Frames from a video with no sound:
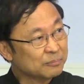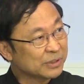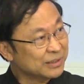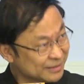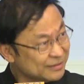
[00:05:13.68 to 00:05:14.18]

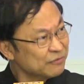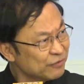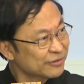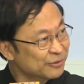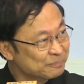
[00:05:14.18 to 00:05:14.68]
But it's
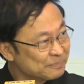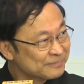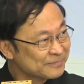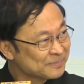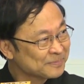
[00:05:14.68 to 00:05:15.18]
difficult
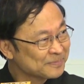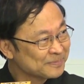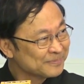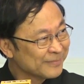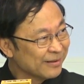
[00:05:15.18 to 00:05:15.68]

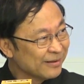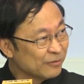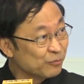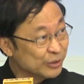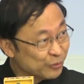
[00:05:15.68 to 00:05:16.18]

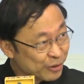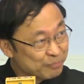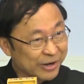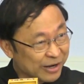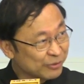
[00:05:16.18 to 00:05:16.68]
when you
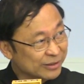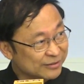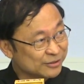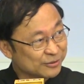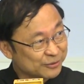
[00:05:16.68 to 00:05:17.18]
compare with
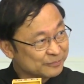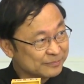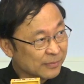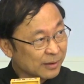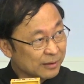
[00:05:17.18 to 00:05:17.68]
digital,
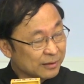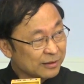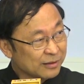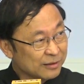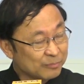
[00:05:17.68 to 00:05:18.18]

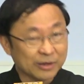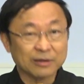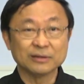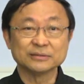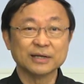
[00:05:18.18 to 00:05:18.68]

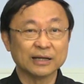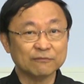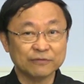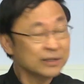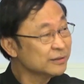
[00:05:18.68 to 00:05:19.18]
because at
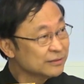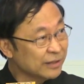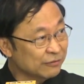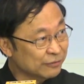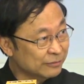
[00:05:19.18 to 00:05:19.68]
village
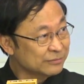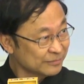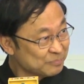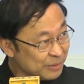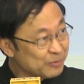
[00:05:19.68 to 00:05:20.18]
level,
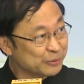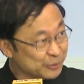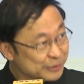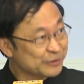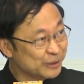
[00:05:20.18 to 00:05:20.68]
people
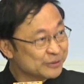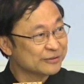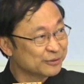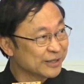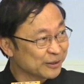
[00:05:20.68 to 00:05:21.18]
use
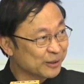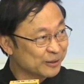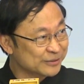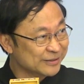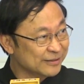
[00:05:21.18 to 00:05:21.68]
digital
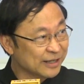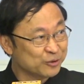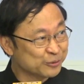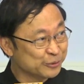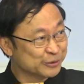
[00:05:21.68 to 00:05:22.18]
technology. They
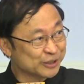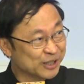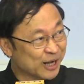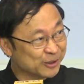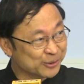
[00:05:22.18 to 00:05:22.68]
don't use
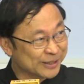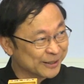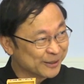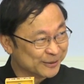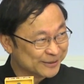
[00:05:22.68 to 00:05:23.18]

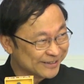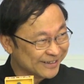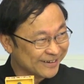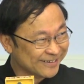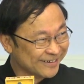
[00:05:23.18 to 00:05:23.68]
nanotechnology,
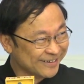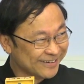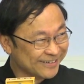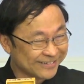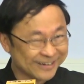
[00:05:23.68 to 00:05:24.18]

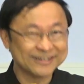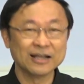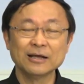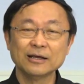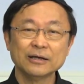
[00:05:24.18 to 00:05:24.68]
right?
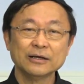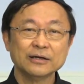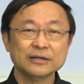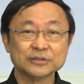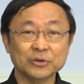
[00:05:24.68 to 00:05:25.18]

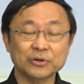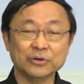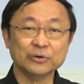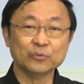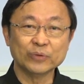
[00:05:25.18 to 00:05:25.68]

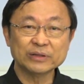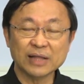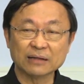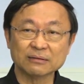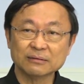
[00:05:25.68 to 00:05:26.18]
So with
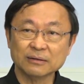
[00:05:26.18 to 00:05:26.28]
that